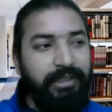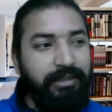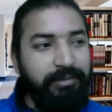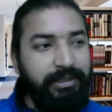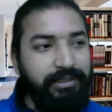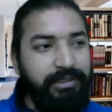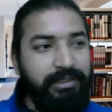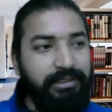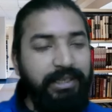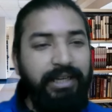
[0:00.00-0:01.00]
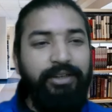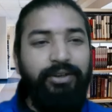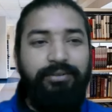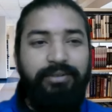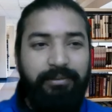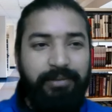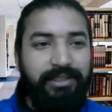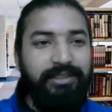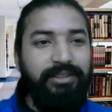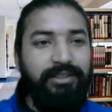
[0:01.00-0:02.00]
deliberation is a kind of
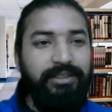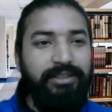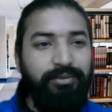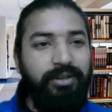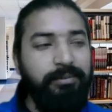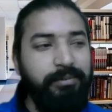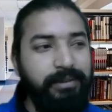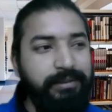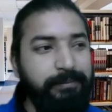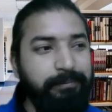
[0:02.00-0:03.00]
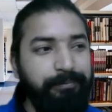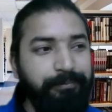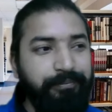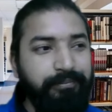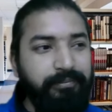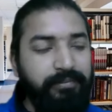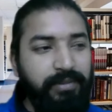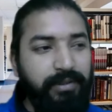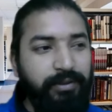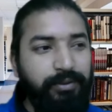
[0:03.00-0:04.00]
invitation for all of us
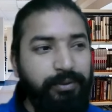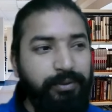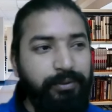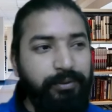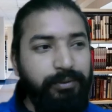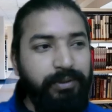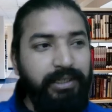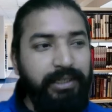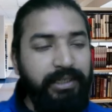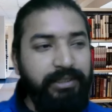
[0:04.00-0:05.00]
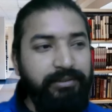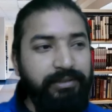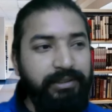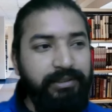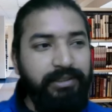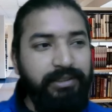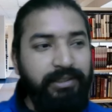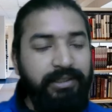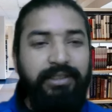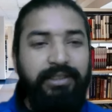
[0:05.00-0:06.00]
to engage with
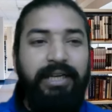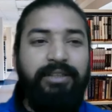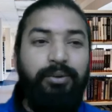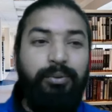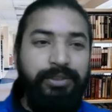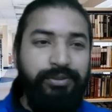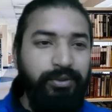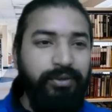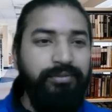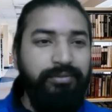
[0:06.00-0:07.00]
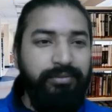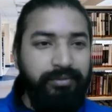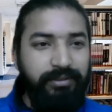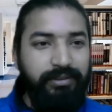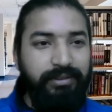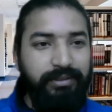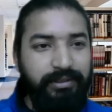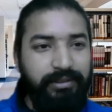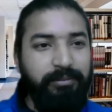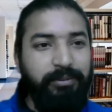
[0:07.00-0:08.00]
that quest of
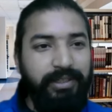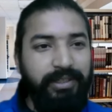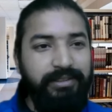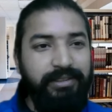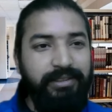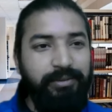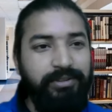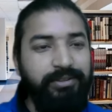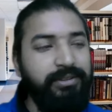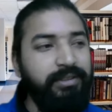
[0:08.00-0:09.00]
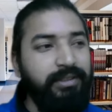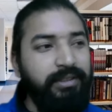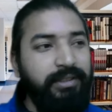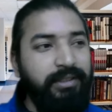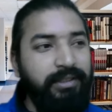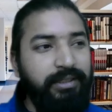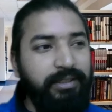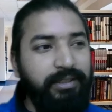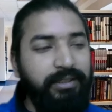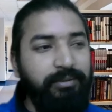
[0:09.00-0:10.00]
democracy which
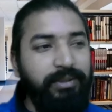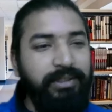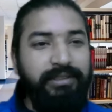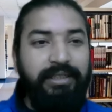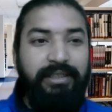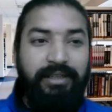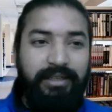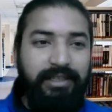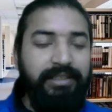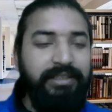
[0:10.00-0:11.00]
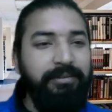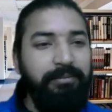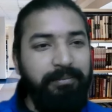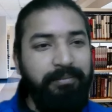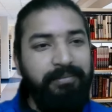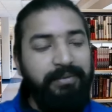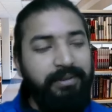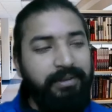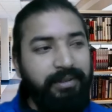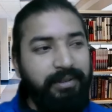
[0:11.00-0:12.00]
was inculcated
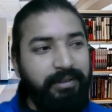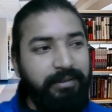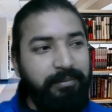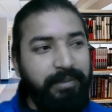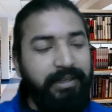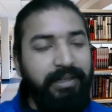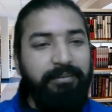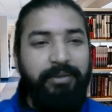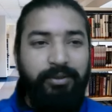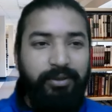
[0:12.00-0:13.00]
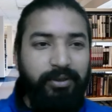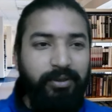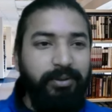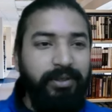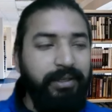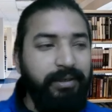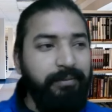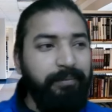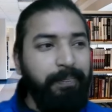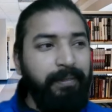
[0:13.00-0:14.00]
by Ram Manohar Lohia,
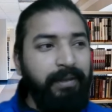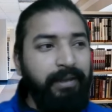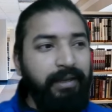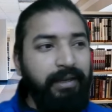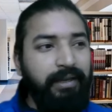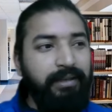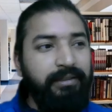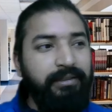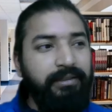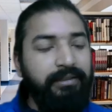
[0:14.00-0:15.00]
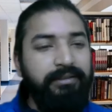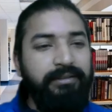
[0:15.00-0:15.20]
and